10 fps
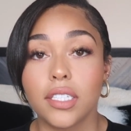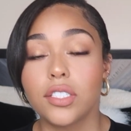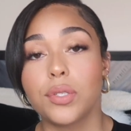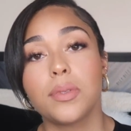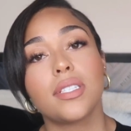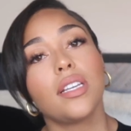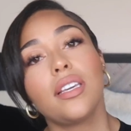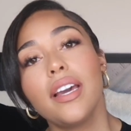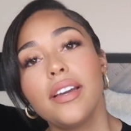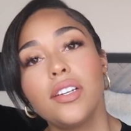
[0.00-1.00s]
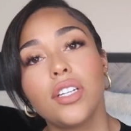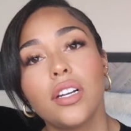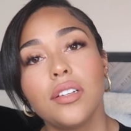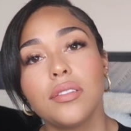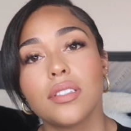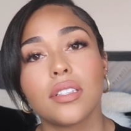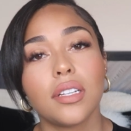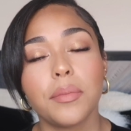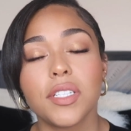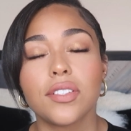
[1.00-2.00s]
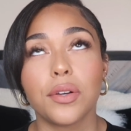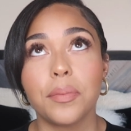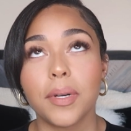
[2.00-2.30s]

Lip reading: and she was like, yeah, your daughter's gonna be so